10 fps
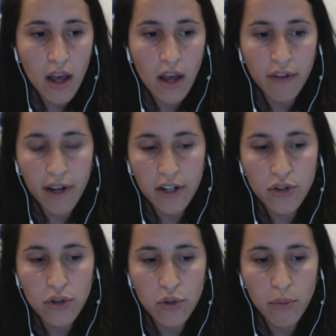
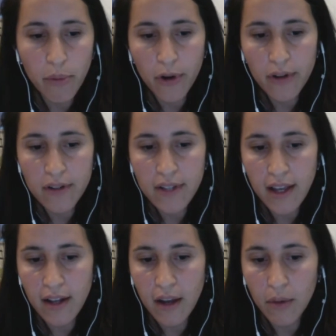financial support.
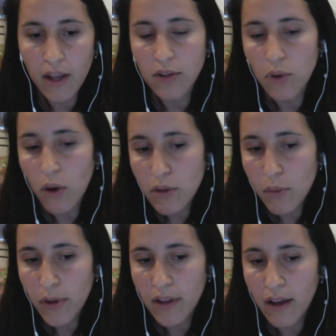And I would like to also
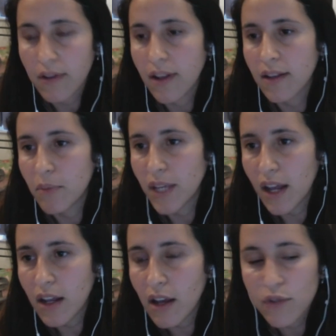point out that at the
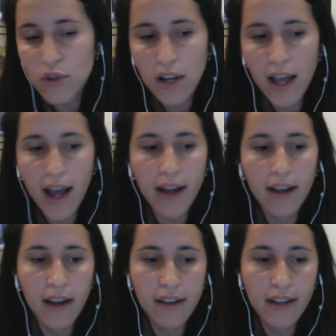beginning of July,
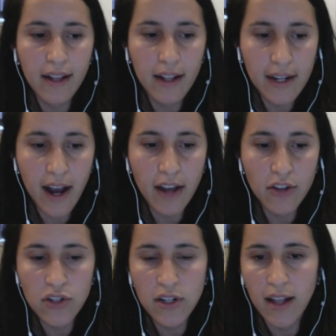the Clean
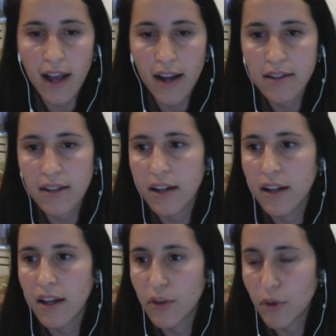Hydrogen Alliance
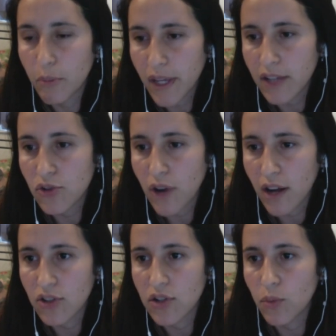and European
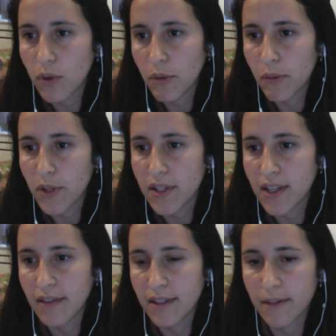strategy will be
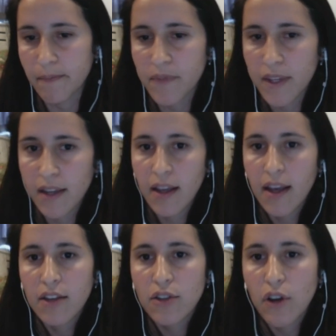presented.
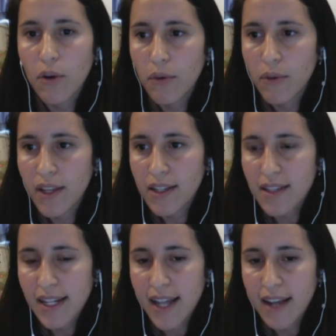So with
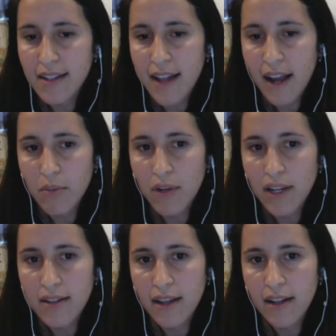this, the next slide,
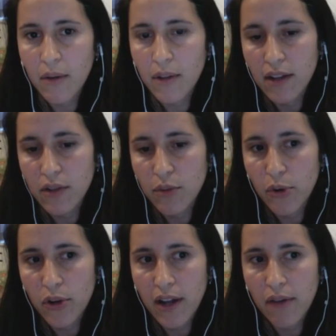please. And I would like to
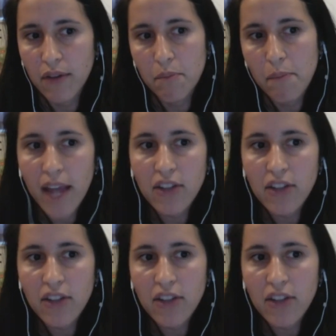point out the main